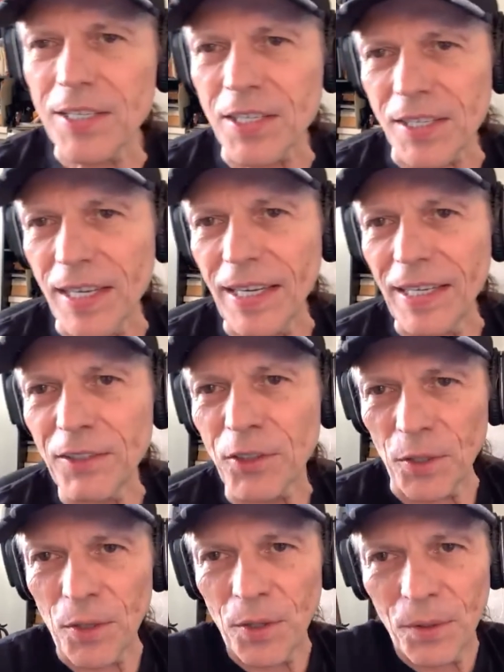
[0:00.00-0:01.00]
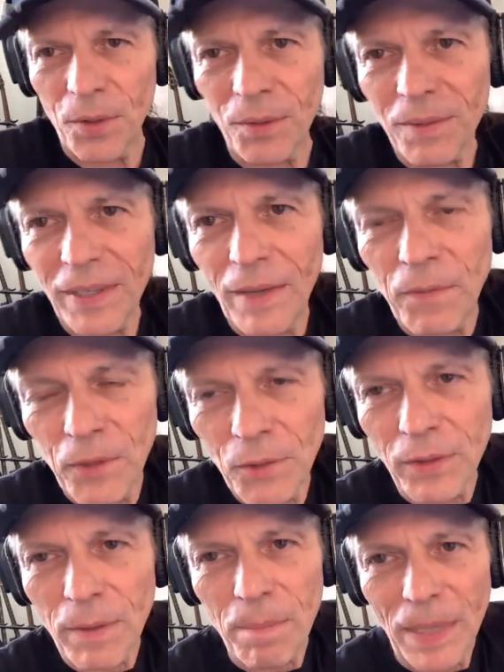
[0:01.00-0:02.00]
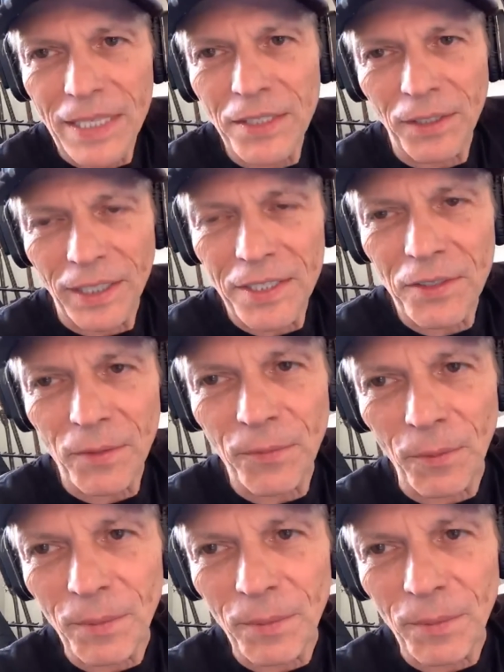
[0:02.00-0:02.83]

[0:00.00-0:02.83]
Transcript: say to you if you took a bass lesson